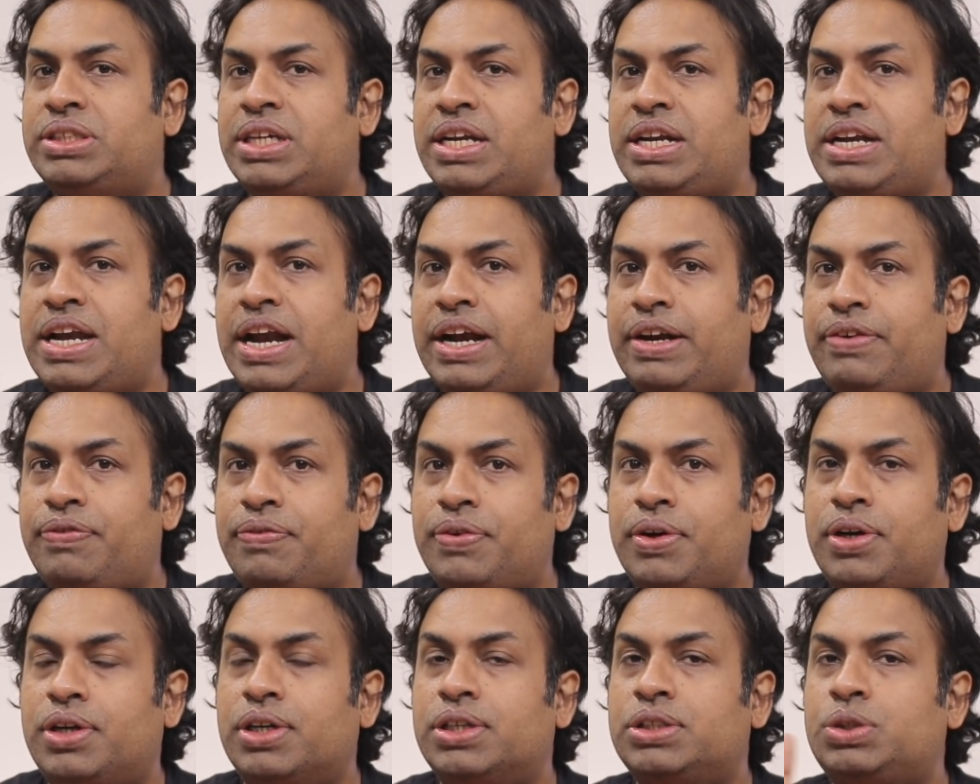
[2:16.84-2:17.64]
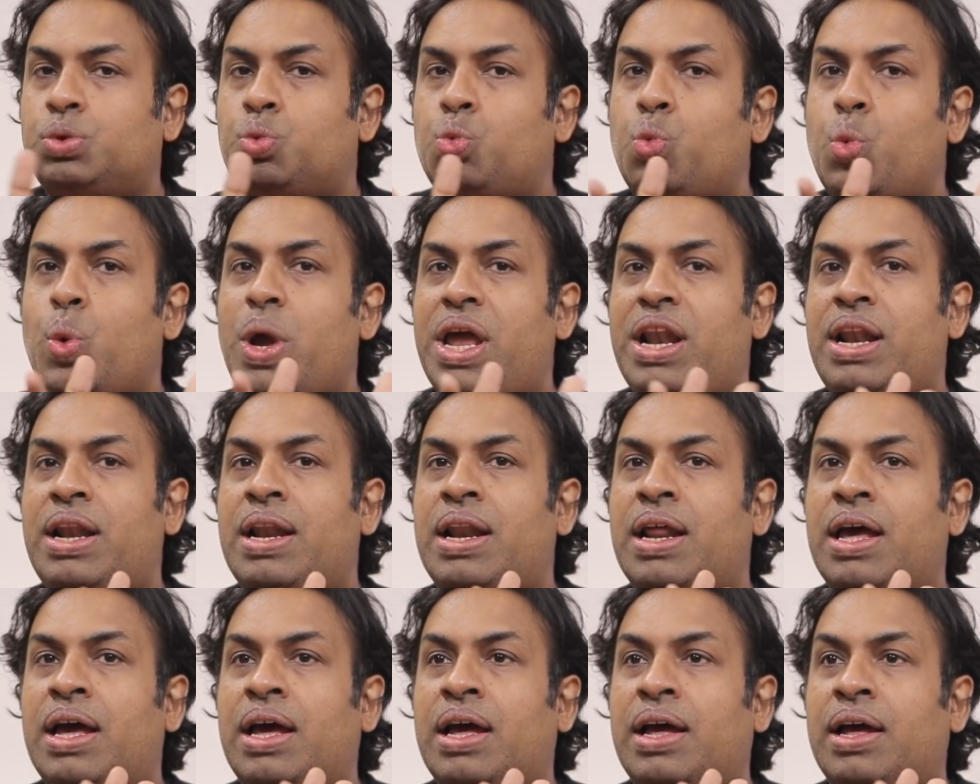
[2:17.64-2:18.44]
networks
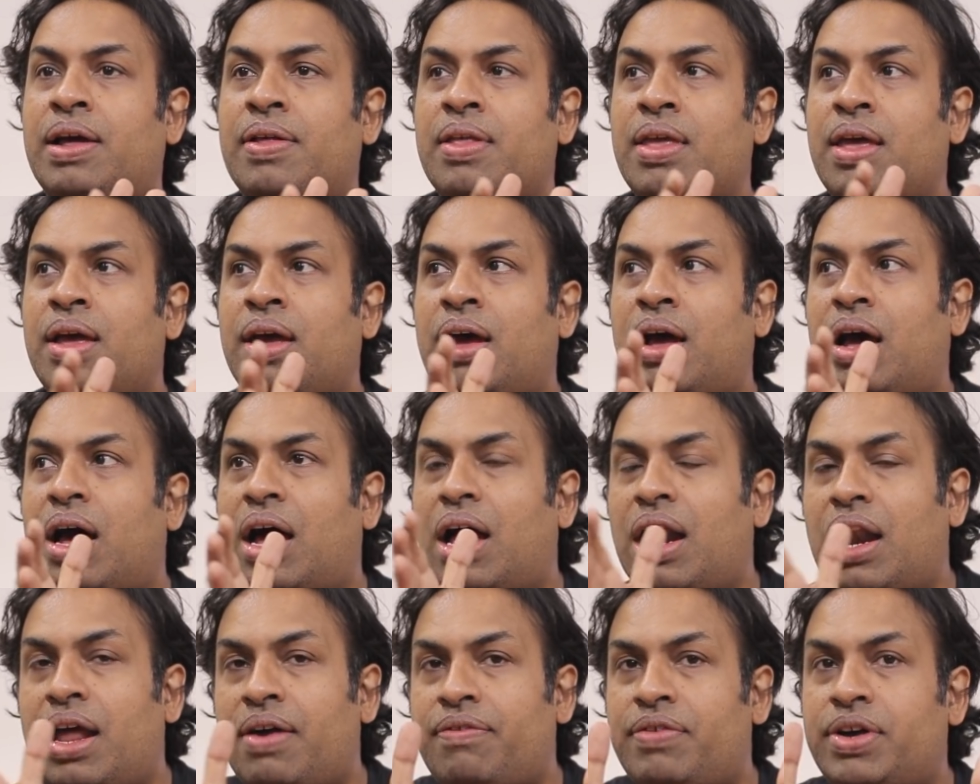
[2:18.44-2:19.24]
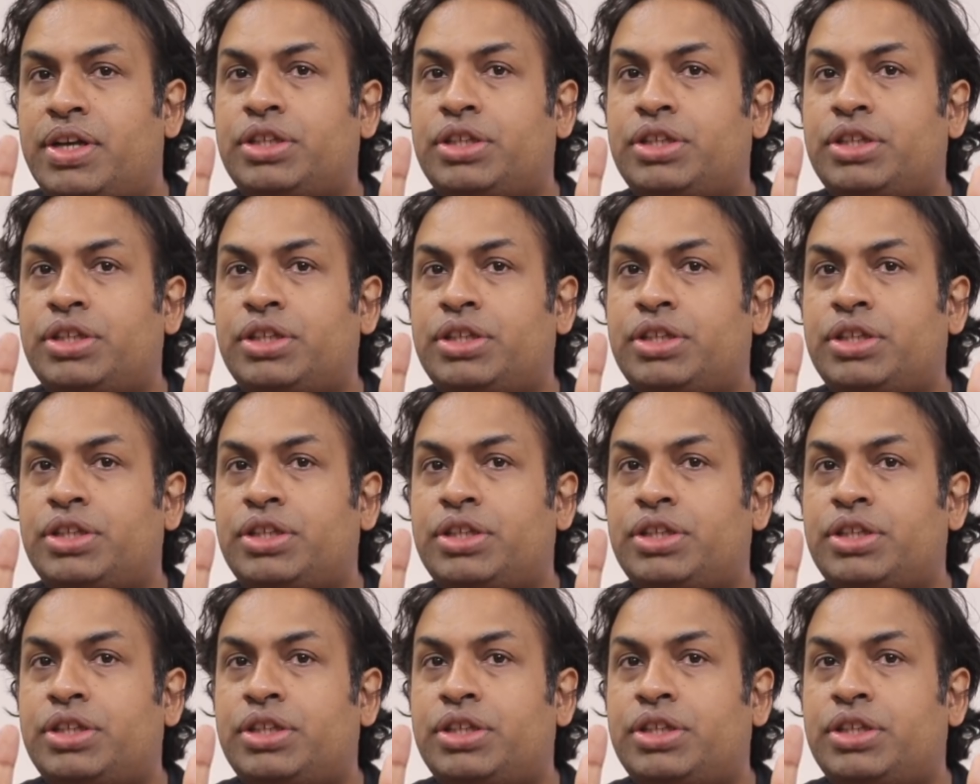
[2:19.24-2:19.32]
will allow